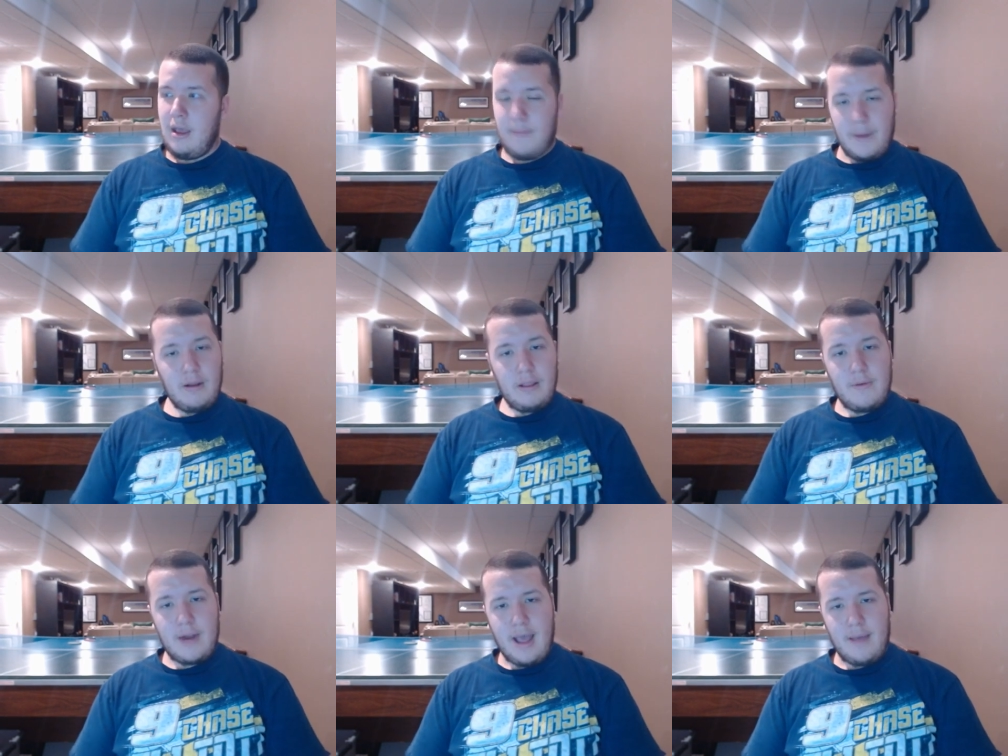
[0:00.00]
apparently,
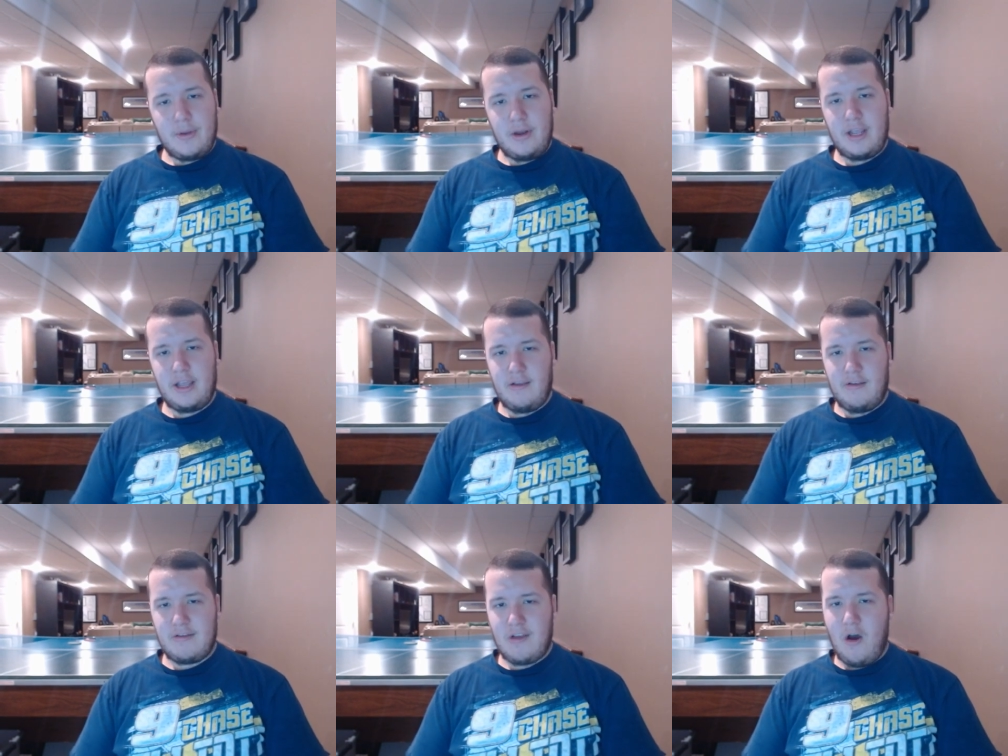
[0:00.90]
what happened
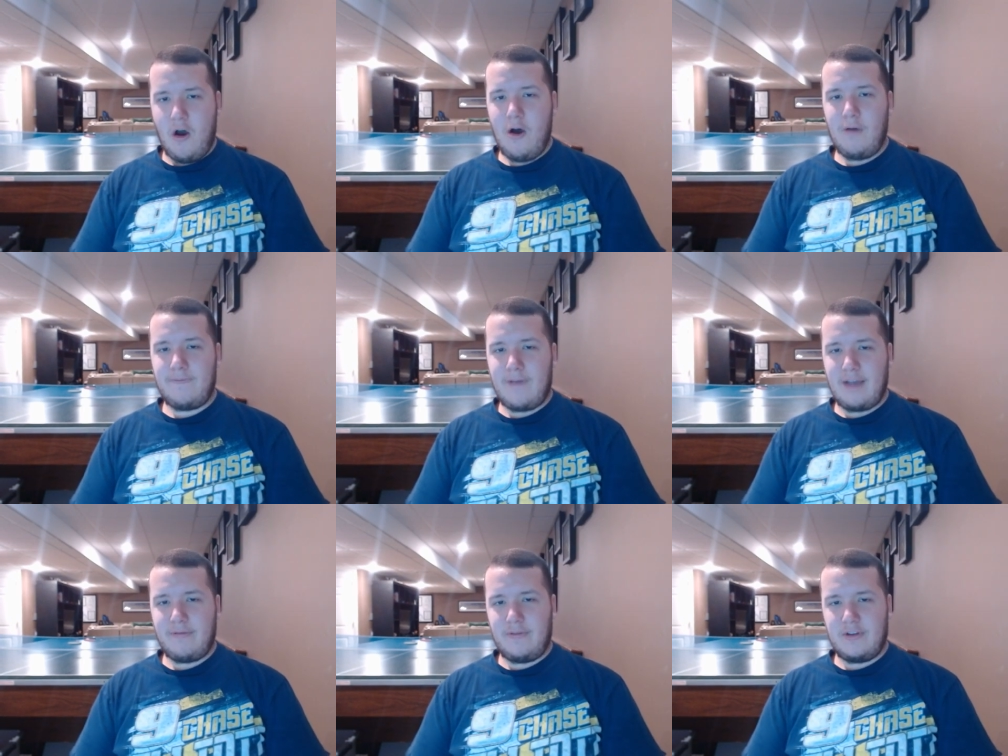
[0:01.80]
is all
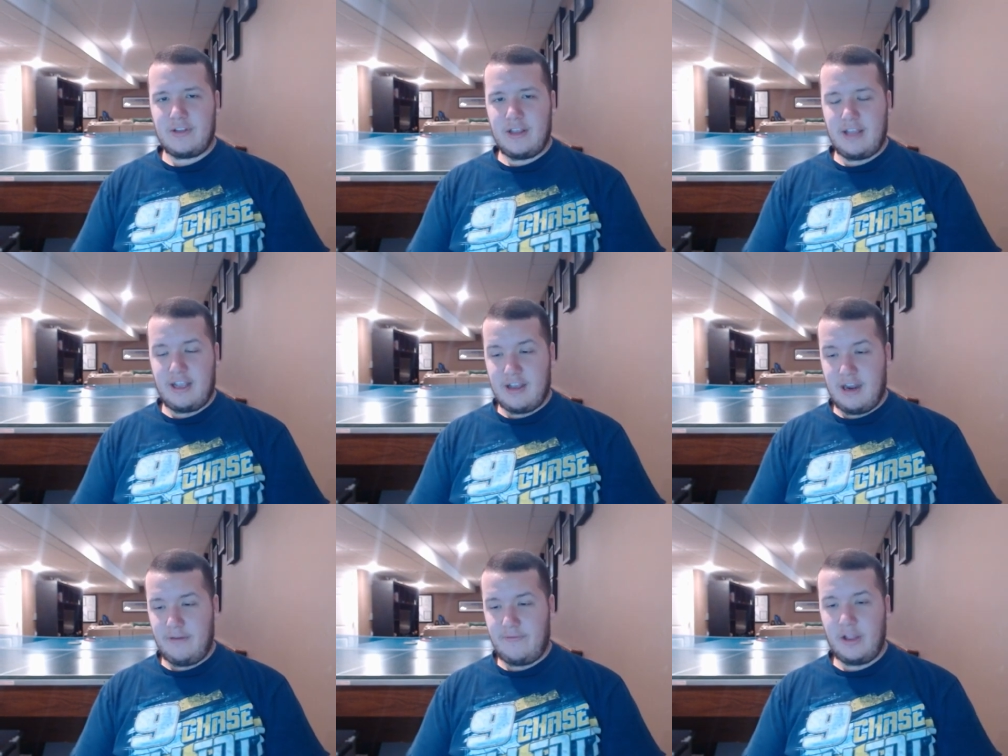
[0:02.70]
five of us. It like
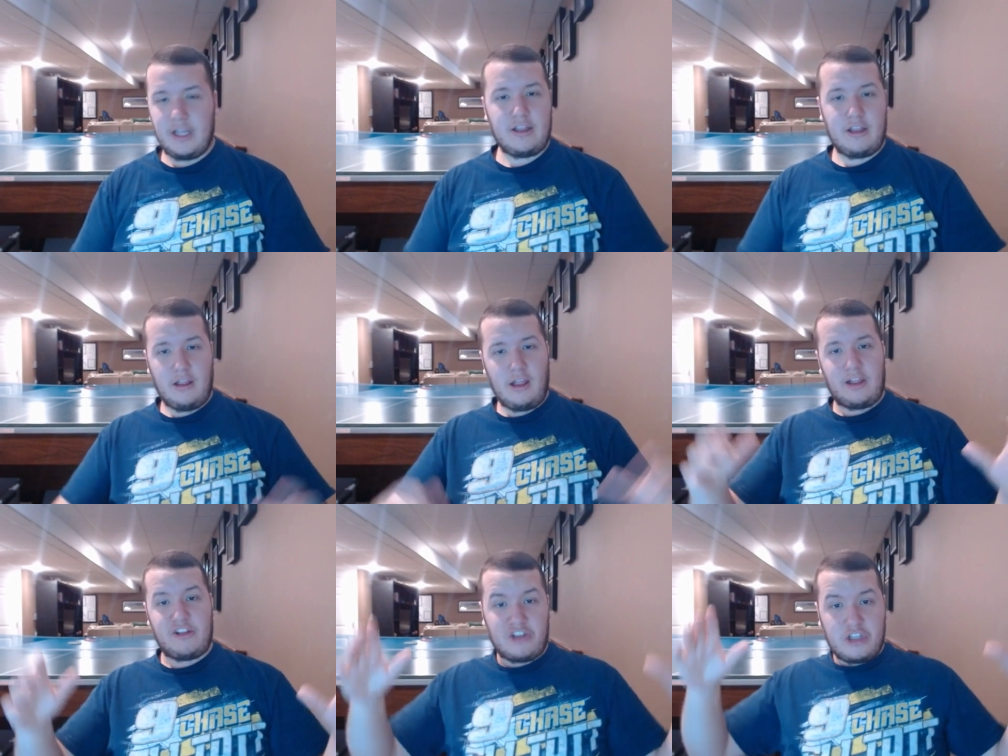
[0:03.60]
it felt like, it like
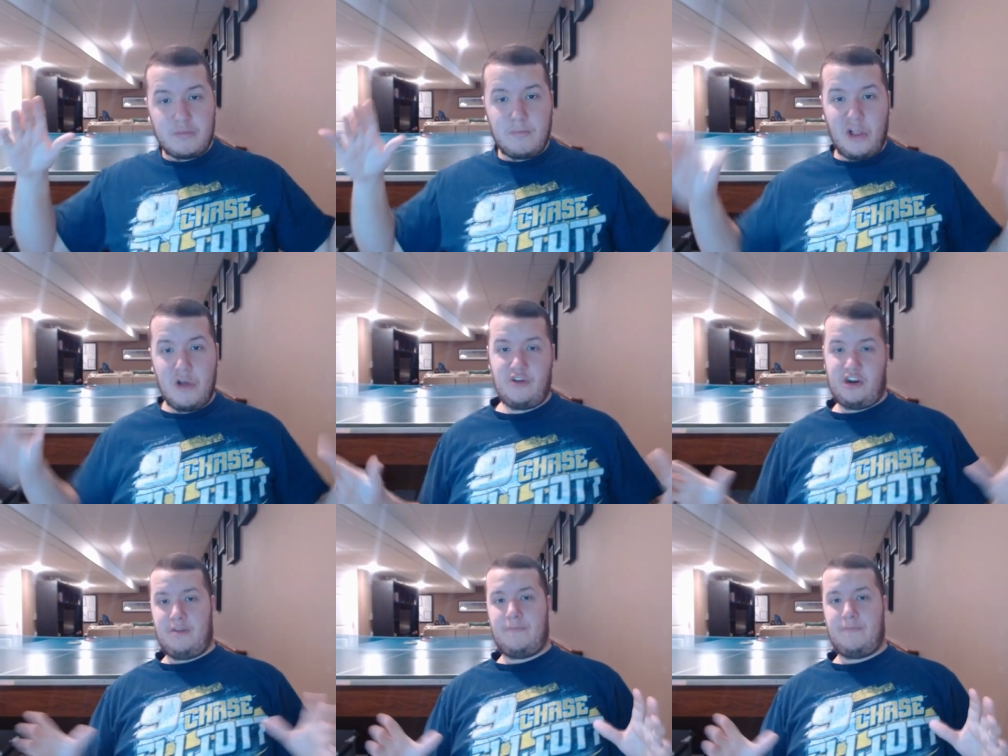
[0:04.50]
an explosion.